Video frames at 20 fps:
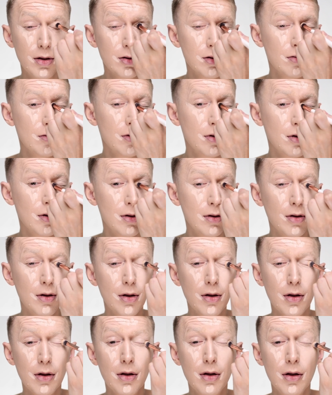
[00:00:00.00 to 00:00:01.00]
as well,
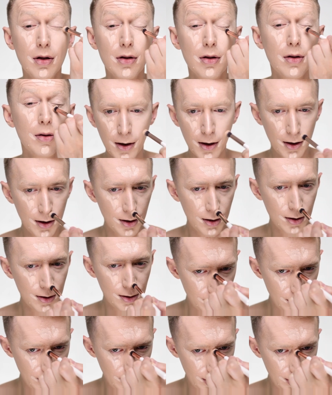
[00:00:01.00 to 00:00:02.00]
like this. Okay,
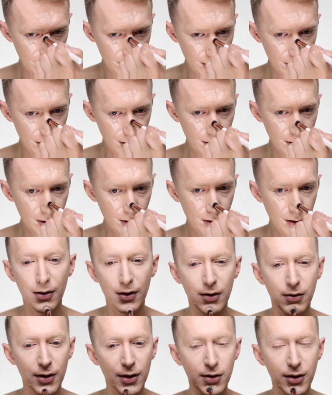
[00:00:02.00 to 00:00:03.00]
blend it here.
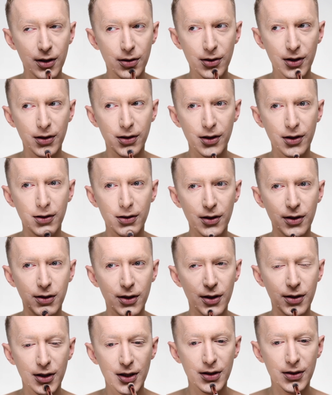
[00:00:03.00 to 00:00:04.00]
Okay, right here
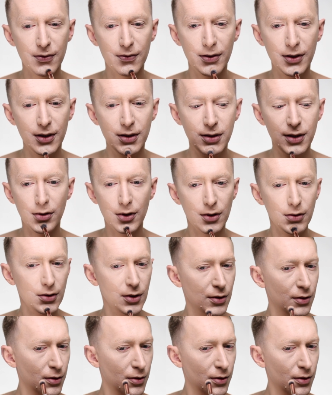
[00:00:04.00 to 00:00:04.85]
as well. Okay,